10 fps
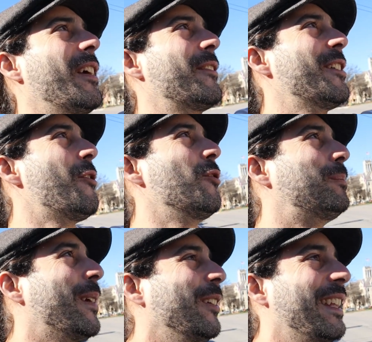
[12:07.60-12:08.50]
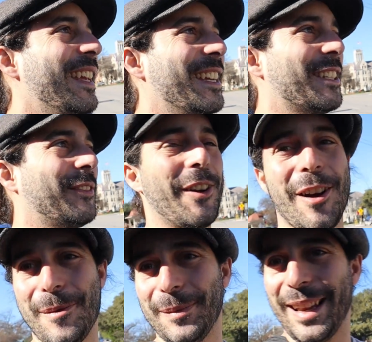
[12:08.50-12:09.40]
very old buildings
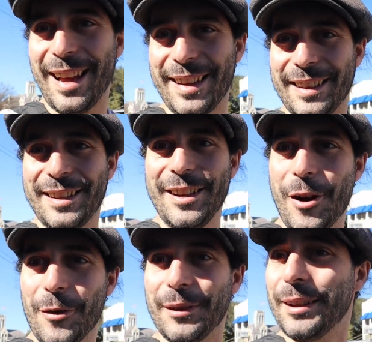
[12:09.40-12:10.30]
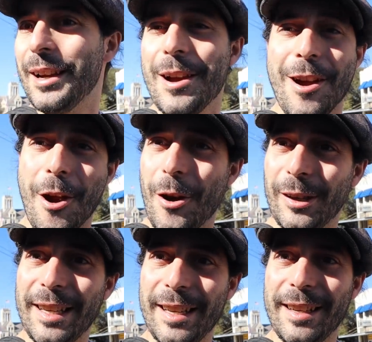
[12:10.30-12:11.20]
from, like, you know,
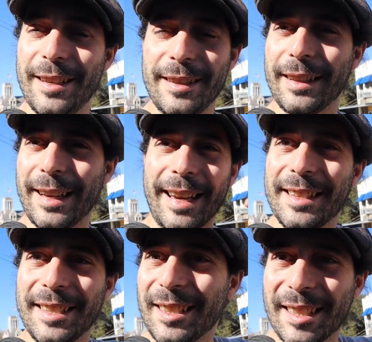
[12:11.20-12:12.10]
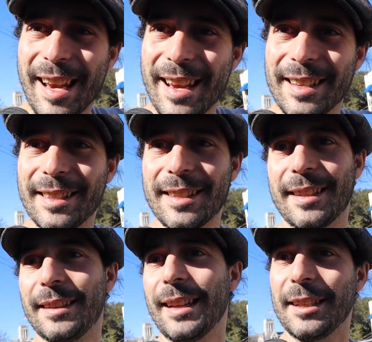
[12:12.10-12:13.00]
early like
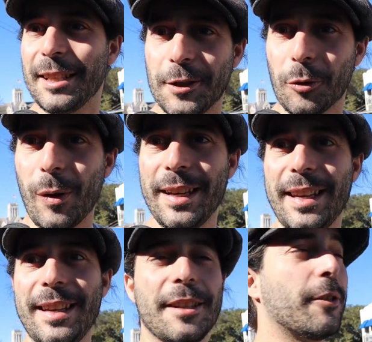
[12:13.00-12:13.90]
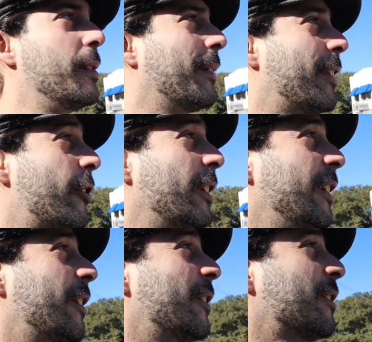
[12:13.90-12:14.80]
1910s, 1920s, or even
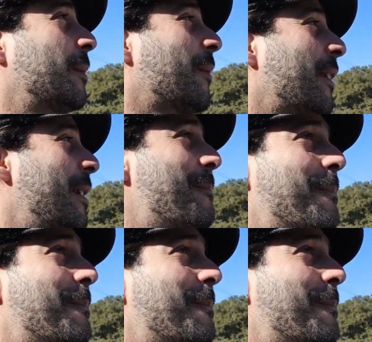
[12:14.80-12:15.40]
earlier, some of them.